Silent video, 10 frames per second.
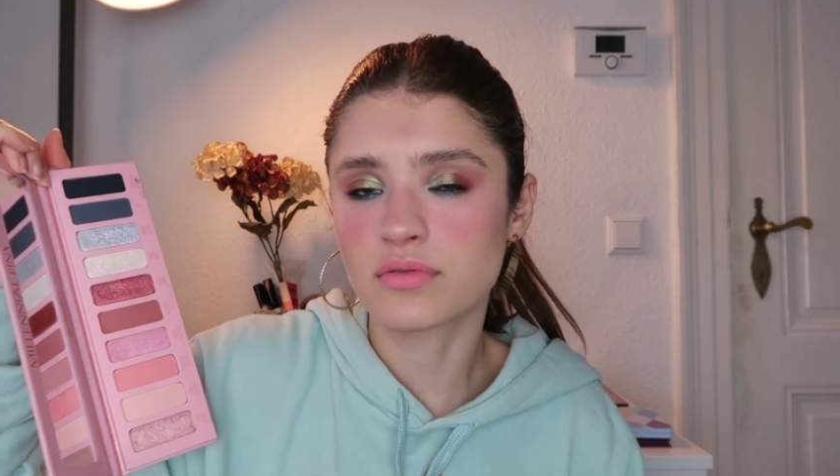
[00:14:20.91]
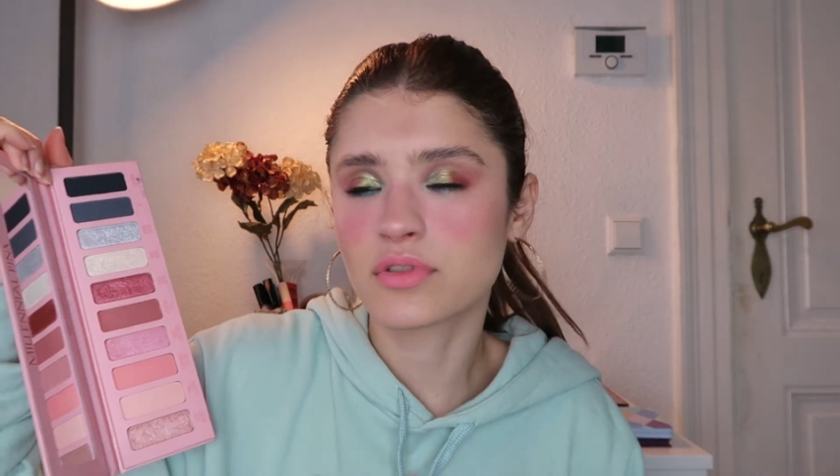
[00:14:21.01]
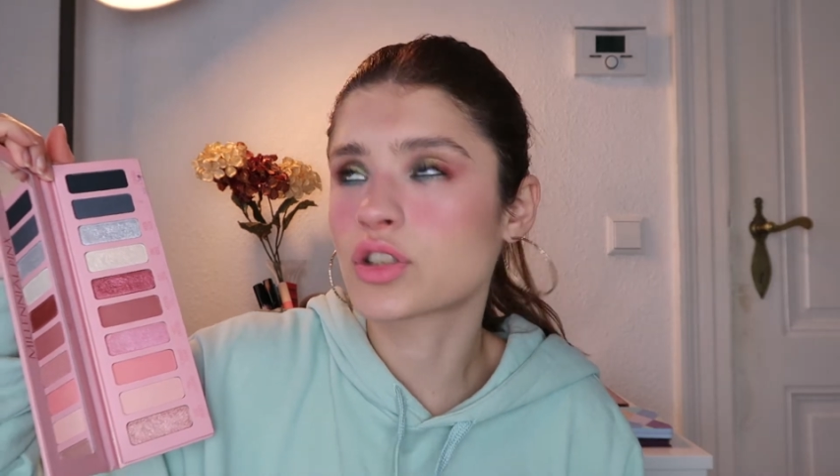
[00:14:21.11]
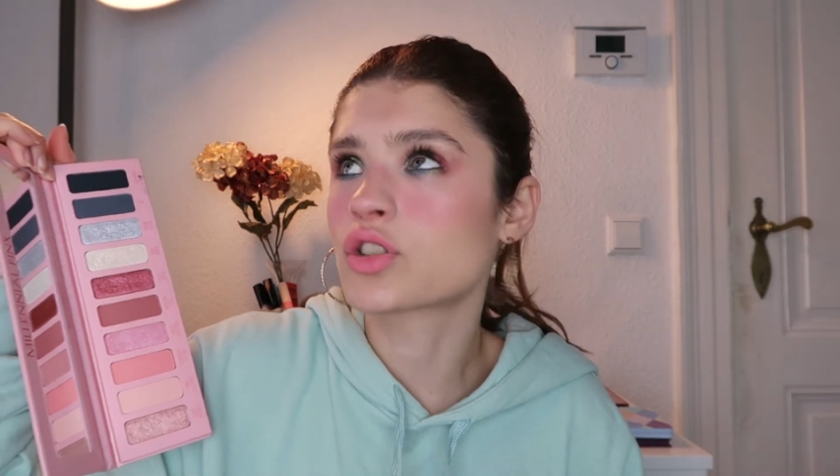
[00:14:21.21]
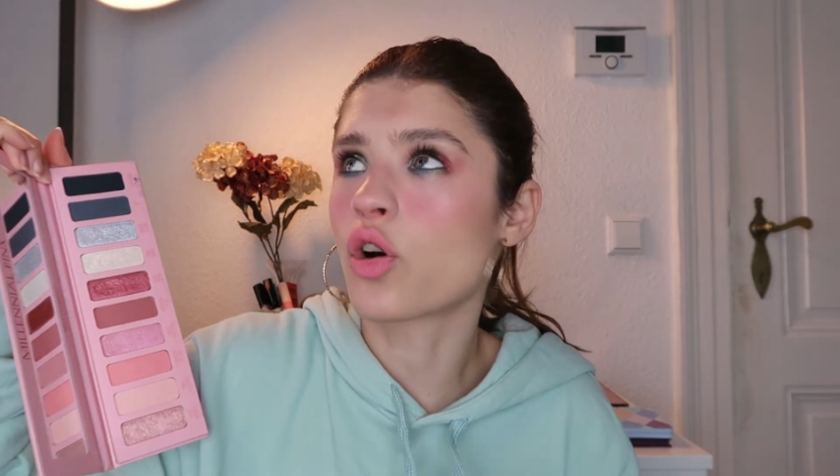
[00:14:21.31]

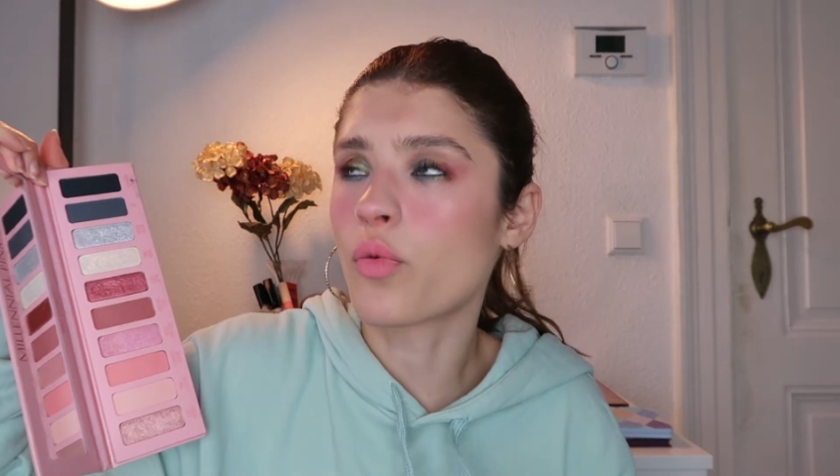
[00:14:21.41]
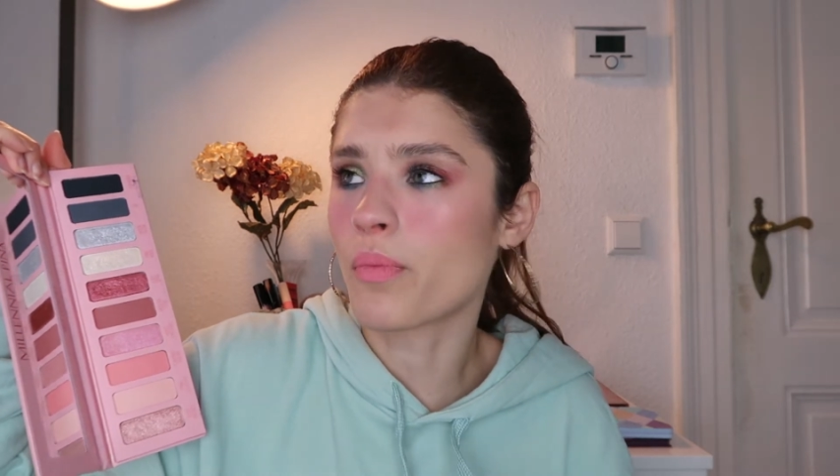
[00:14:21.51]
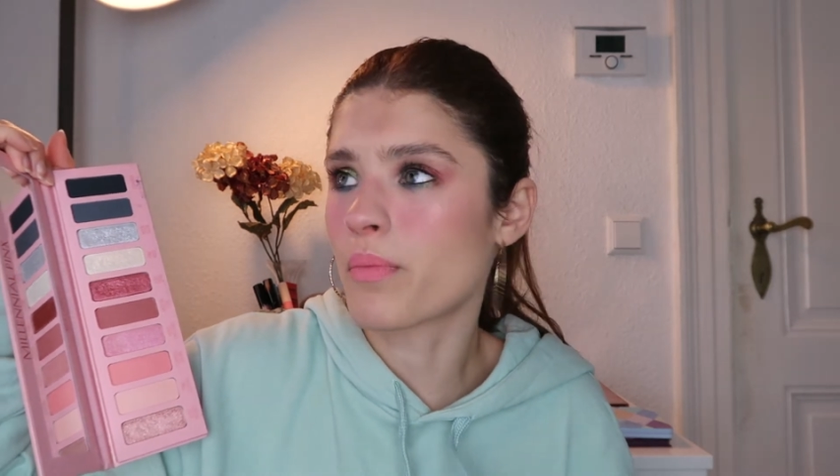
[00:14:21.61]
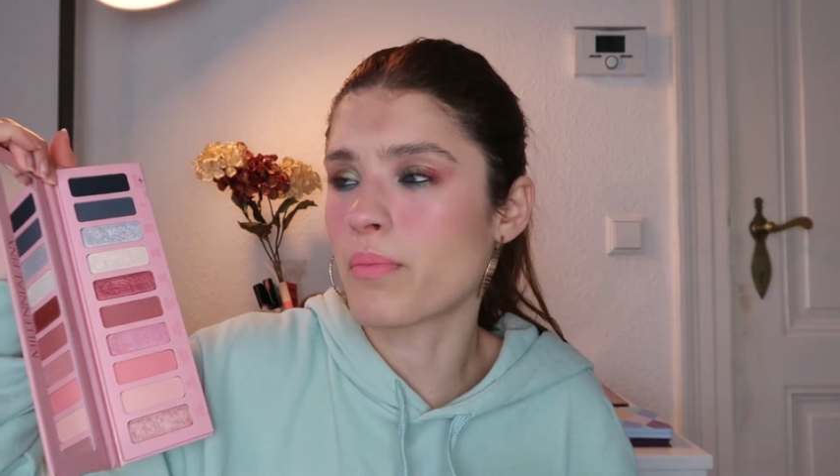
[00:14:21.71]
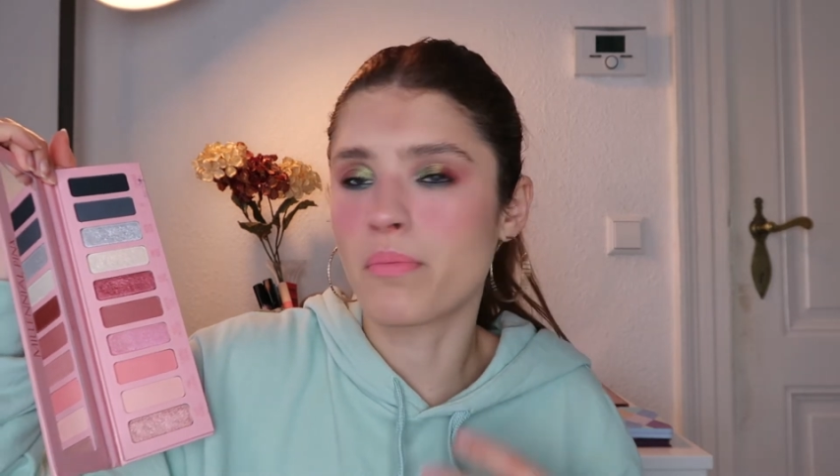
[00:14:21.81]
so
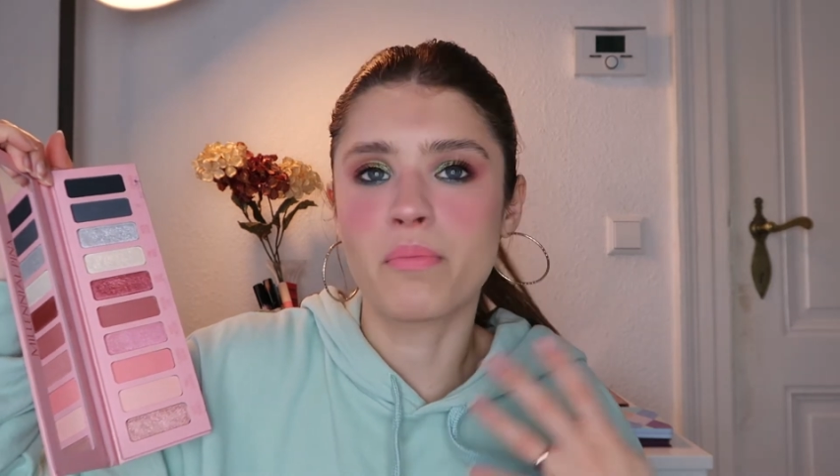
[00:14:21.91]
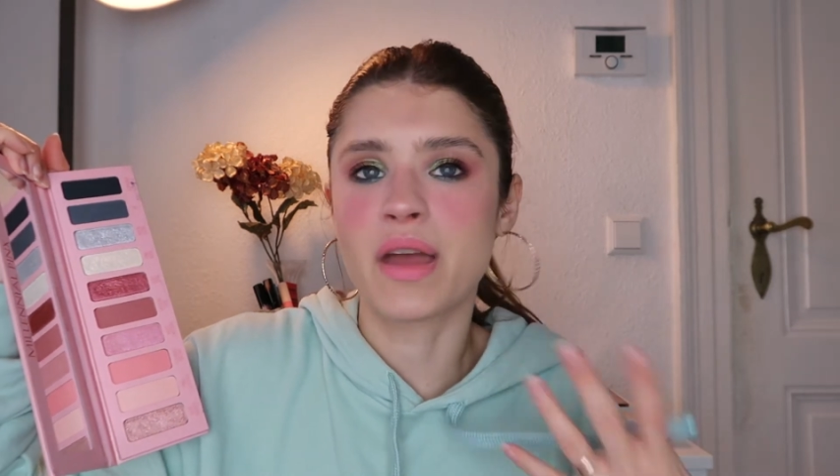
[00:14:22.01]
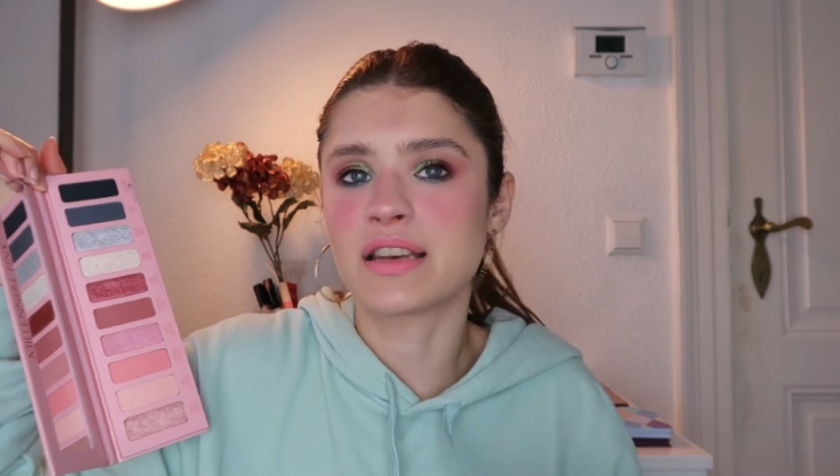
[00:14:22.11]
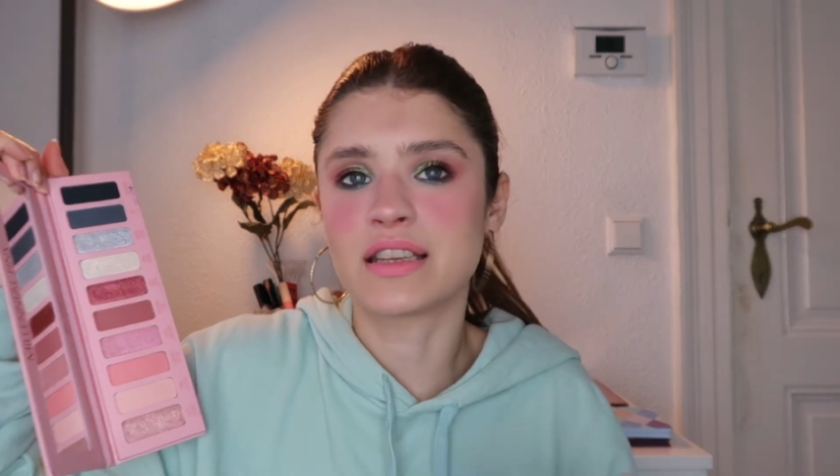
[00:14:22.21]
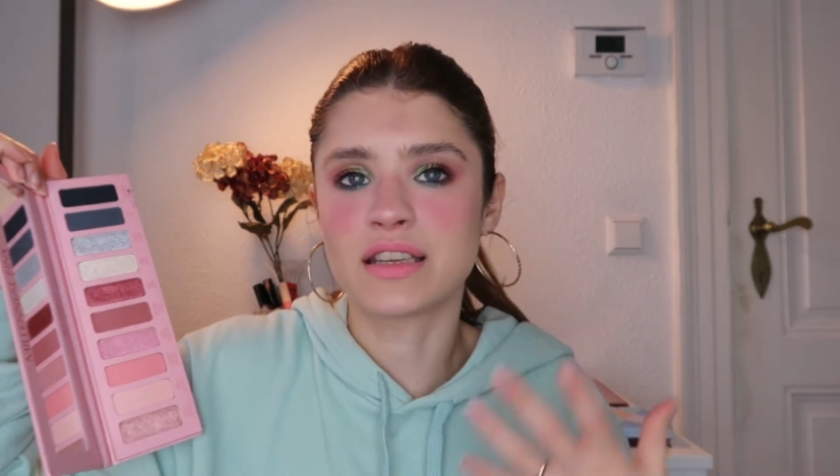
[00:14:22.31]

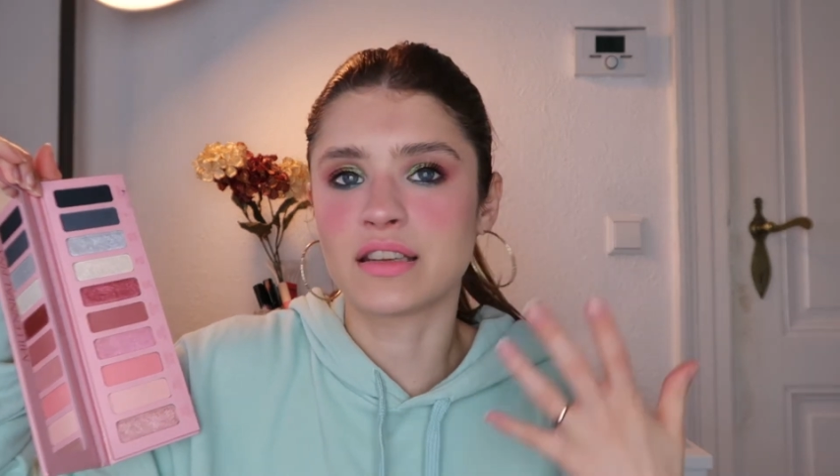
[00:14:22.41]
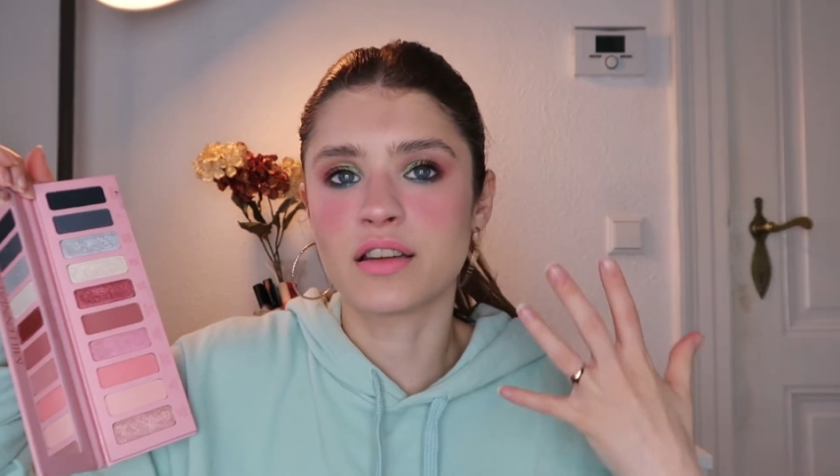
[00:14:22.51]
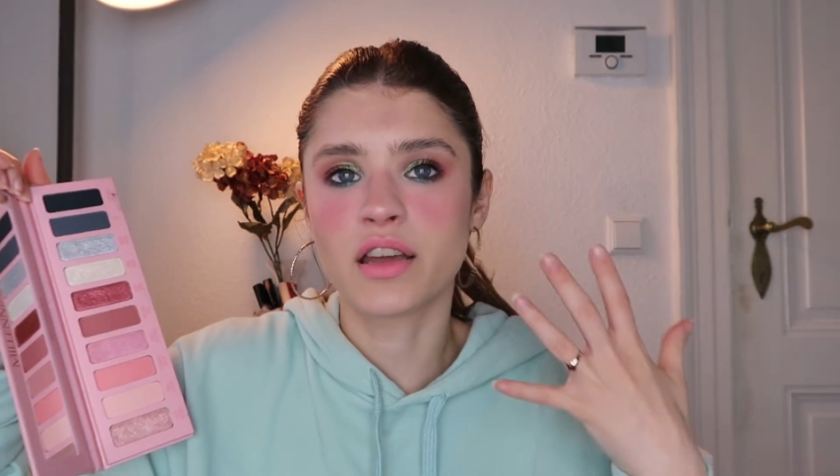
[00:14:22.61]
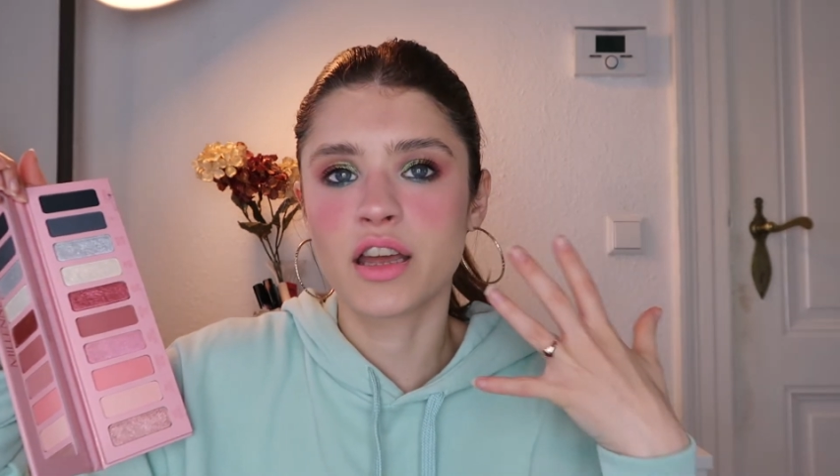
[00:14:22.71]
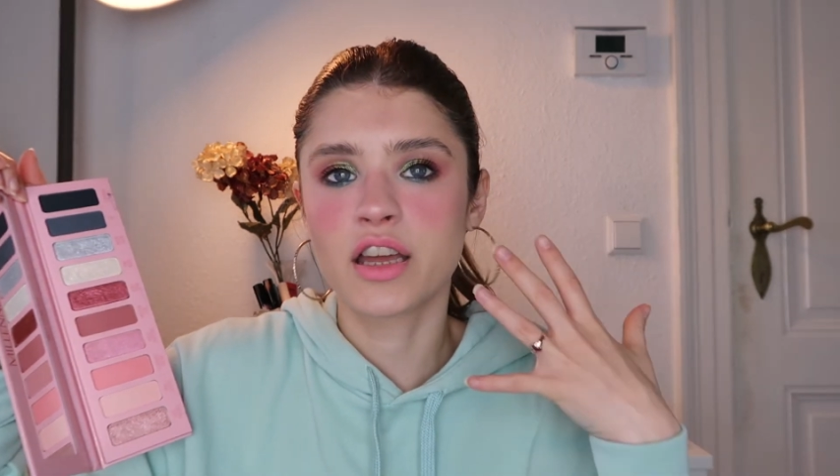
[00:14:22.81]
many